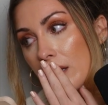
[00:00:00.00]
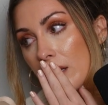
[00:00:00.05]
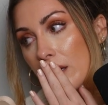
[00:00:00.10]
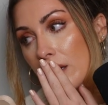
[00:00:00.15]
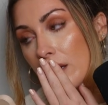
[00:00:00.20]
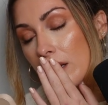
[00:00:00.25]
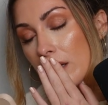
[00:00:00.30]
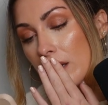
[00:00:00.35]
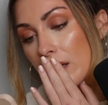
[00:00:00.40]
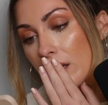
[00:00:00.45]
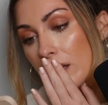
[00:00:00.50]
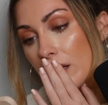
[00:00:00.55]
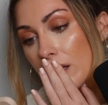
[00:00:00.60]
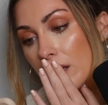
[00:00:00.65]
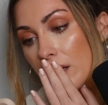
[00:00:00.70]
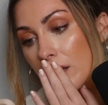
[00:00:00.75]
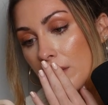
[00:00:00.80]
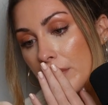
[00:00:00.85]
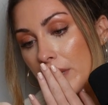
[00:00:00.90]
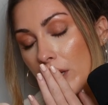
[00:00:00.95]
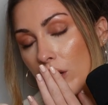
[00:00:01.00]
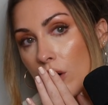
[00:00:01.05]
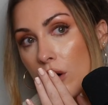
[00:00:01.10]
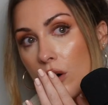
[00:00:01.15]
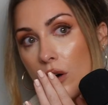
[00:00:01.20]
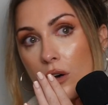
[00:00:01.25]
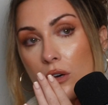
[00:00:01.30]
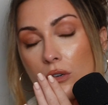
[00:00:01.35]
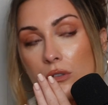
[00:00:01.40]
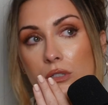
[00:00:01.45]
Oh my
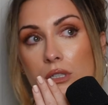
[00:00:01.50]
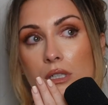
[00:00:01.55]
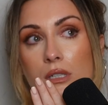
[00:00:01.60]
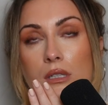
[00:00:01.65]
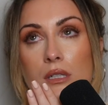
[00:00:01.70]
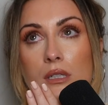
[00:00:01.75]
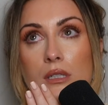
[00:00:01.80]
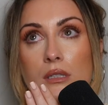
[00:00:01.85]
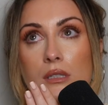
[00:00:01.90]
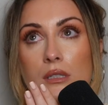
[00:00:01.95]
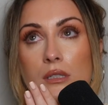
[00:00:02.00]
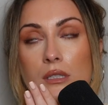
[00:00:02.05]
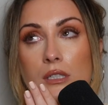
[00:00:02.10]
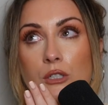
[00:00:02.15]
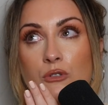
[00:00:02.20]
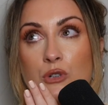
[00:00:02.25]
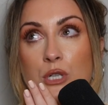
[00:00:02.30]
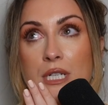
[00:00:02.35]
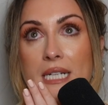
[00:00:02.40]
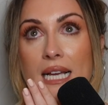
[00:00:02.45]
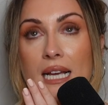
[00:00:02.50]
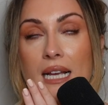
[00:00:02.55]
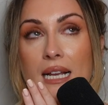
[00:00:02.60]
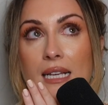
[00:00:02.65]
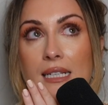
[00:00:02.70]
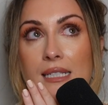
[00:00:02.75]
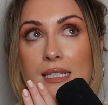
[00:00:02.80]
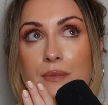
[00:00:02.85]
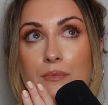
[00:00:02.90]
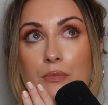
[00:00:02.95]
God. This is
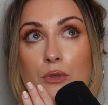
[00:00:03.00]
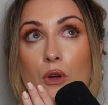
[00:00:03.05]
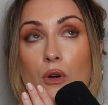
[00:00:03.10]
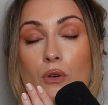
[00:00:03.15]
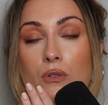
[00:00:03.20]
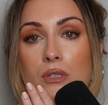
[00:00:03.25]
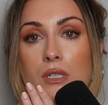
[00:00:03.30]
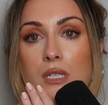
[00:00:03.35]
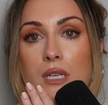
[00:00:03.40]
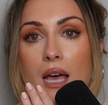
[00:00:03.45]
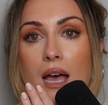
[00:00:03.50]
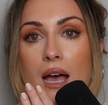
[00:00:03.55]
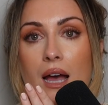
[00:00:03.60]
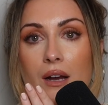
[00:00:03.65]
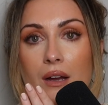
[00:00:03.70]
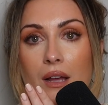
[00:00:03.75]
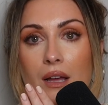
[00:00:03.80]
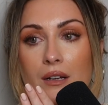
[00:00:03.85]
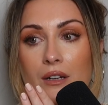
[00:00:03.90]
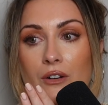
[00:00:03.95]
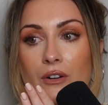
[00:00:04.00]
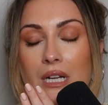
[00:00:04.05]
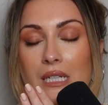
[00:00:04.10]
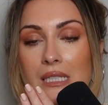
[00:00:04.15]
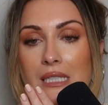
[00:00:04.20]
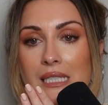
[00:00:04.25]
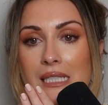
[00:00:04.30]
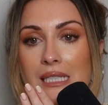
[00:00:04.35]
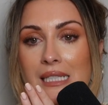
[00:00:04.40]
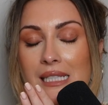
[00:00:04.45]
ridiculous. I'm not Ariana
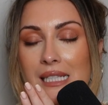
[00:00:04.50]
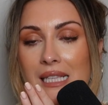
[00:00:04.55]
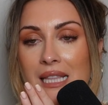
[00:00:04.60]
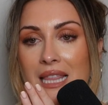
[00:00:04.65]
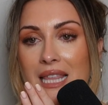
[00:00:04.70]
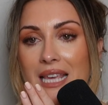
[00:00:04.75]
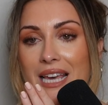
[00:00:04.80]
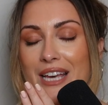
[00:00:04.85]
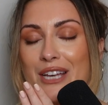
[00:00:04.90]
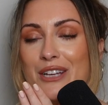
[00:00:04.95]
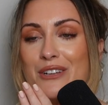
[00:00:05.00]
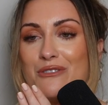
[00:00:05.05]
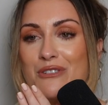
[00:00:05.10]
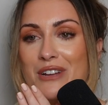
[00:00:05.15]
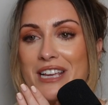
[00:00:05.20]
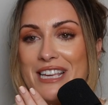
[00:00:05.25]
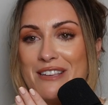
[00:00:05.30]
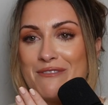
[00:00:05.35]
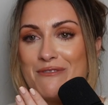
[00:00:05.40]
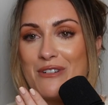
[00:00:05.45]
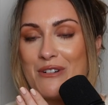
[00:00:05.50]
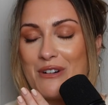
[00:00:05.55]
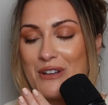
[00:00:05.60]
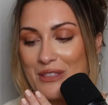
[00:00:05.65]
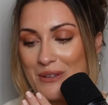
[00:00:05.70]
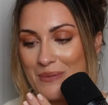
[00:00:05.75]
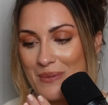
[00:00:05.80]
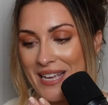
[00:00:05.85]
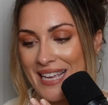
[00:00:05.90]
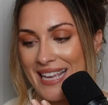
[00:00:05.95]
Grande and Cynthia Erivo on
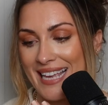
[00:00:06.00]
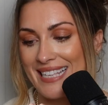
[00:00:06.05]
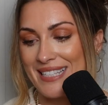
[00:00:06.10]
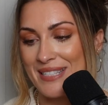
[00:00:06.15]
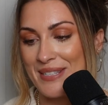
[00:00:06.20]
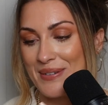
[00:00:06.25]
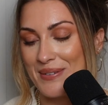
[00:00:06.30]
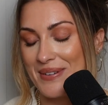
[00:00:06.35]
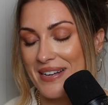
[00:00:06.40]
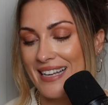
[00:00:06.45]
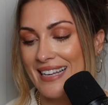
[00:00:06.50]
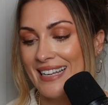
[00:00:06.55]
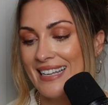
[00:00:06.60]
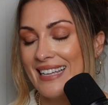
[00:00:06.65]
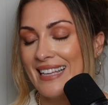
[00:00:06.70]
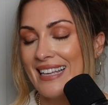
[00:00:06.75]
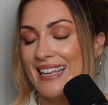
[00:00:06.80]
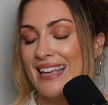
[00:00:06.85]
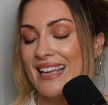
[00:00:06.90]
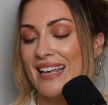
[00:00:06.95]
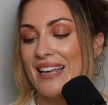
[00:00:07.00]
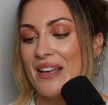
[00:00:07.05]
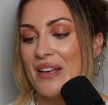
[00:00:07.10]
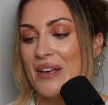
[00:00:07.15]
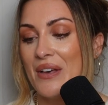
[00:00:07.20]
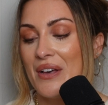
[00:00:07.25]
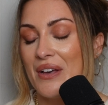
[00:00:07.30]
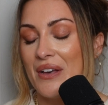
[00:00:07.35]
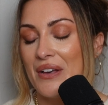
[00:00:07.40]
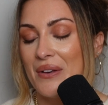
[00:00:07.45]
the Wicked tour.
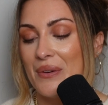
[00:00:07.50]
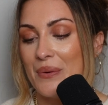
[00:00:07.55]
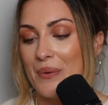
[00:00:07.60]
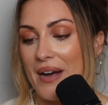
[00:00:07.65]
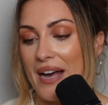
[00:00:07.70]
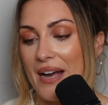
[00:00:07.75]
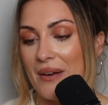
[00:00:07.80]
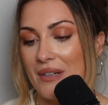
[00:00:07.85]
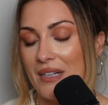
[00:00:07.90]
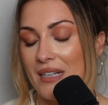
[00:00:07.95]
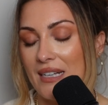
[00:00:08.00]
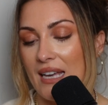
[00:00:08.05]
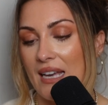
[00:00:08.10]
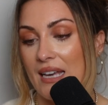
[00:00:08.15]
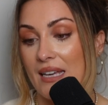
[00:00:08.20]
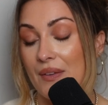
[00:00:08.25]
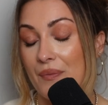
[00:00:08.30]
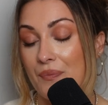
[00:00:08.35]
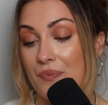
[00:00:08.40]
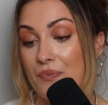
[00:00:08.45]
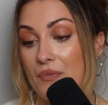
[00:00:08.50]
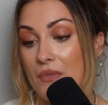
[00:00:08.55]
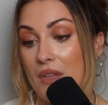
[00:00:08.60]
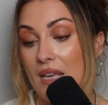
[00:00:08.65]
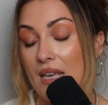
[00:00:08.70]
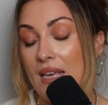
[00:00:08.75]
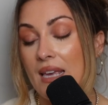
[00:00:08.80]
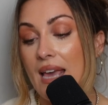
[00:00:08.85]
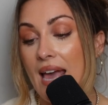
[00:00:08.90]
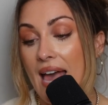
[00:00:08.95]
Wow, okay.
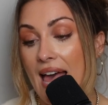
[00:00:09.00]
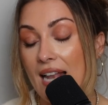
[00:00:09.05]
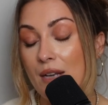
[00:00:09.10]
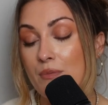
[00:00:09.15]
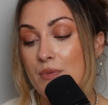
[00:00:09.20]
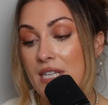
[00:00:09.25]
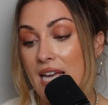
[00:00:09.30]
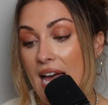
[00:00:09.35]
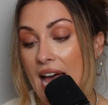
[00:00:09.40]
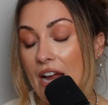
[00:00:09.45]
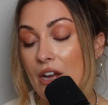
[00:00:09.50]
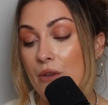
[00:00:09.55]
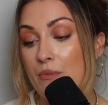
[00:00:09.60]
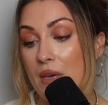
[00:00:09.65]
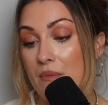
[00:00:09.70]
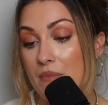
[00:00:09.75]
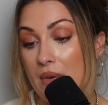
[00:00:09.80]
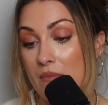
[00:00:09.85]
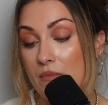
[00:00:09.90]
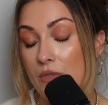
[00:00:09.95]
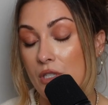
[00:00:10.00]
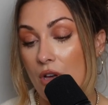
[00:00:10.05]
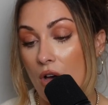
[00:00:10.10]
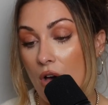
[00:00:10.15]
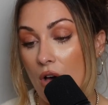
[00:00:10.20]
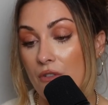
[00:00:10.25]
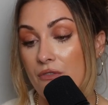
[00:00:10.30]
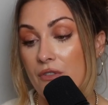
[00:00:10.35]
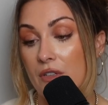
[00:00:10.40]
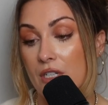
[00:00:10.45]
He helped carry my mum's
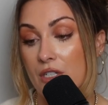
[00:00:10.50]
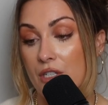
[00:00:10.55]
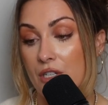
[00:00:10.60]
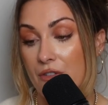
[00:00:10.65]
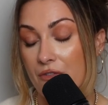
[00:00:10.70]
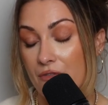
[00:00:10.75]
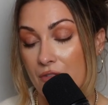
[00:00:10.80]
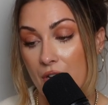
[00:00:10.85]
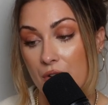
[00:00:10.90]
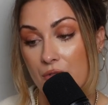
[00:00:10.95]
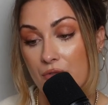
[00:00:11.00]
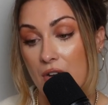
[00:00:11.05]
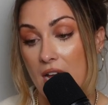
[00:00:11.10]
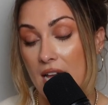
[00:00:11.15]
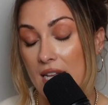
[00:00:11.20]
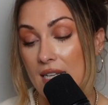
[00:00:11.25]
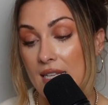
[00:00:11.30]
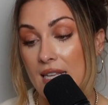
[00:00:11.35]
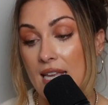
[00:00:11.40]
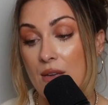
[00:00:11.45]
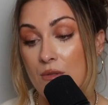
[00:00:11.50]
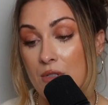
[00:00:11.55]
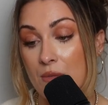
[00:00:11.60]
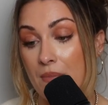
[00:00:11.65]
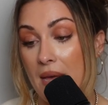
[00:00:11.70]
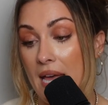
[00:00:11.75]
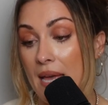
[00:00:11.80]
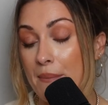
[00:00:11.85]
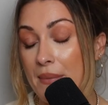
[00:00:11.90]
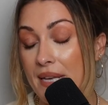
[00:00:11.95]
coffin at her funeral, and he was
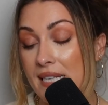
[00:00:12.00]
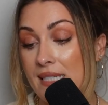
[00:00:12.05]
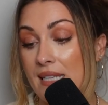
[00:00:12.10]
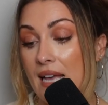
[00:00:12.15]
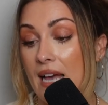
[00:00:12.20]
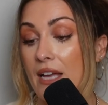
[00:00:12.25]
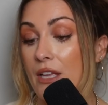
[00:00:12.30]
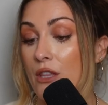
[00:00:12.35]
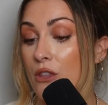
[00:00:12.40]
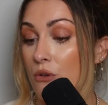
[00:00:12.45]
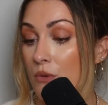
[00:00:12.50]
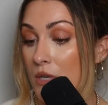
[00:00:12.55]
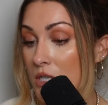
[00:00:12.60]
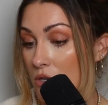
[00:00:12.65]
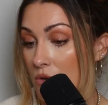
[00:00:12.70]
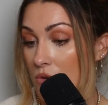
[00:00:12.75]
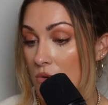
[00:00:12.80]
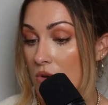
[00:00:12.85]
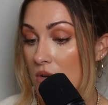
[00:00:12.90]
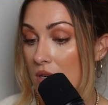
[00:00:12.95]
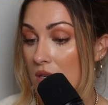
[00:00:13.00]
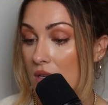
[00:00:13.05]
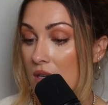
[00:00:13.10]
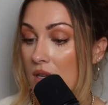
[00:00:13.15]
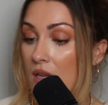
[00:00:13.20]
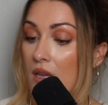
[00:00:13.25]
by my side through it all.